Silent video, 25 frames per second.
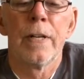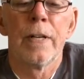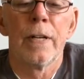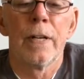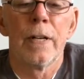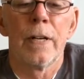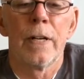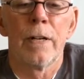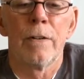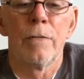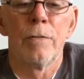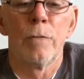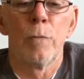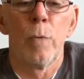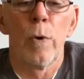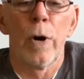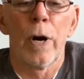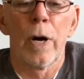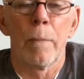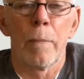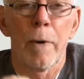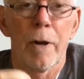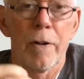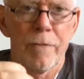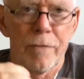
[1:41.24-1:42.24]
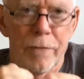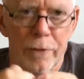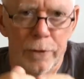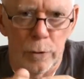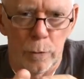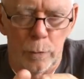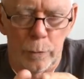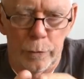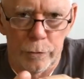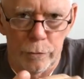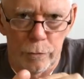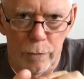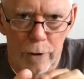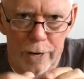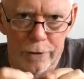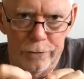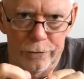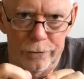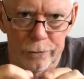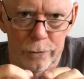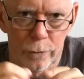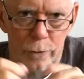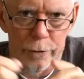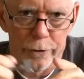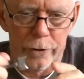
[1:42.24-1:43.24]
of where my finger would
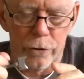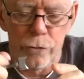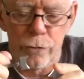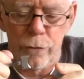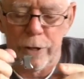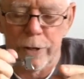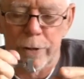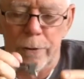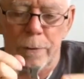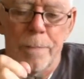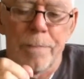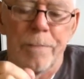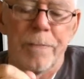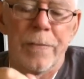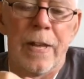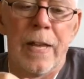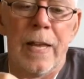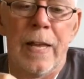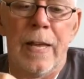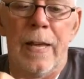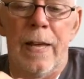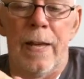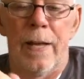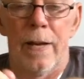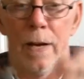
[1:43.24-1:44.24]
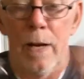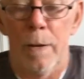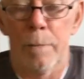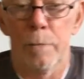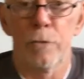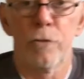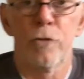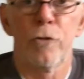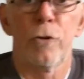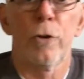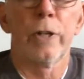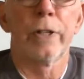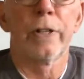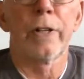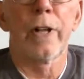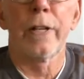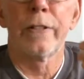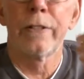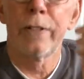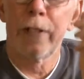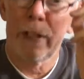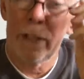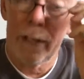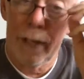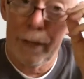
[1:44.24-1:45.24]
rest on the trigger. And I've been shooting
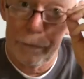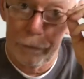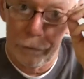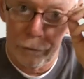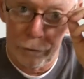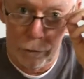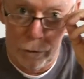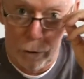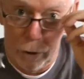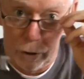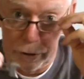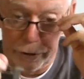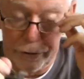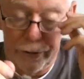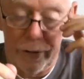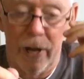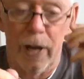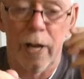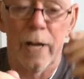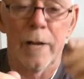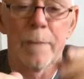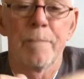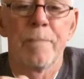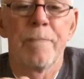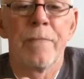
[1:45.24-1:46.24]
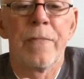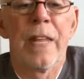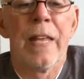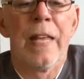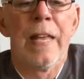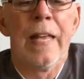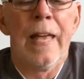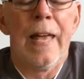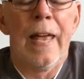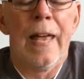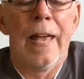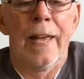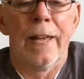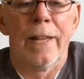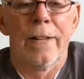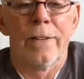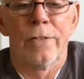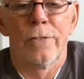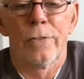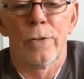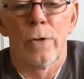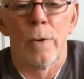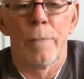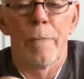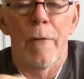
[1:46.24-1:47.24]
1911s a long time,
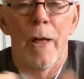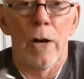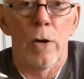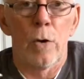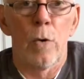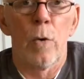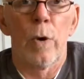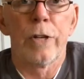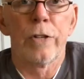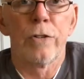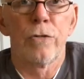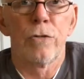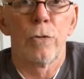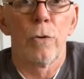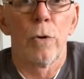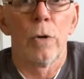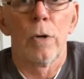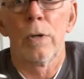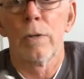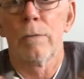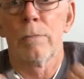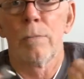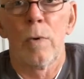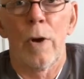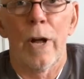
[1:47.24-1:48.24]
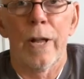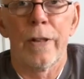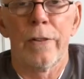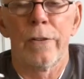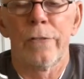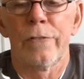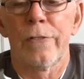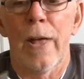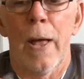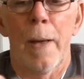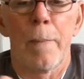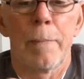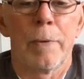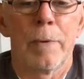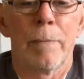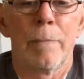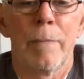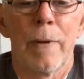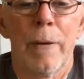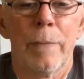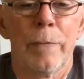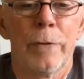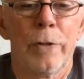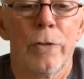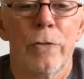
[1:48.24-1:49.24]
and so I'm not quite sure why this happened.
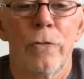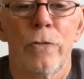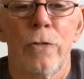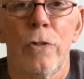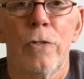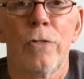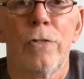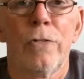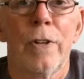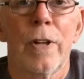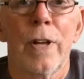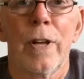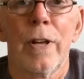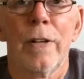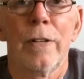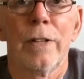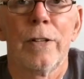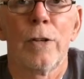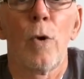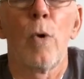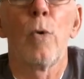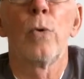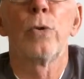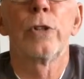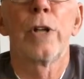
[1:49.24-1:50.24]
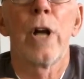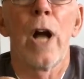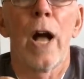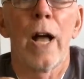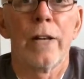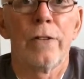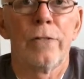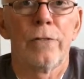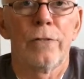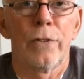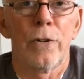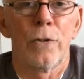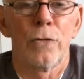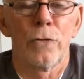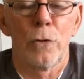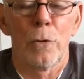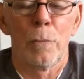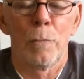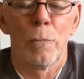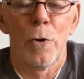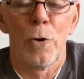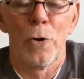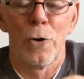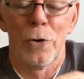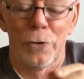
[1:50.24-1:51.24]
Maybe it's just an old guy
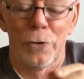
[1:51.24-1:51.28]
syndrome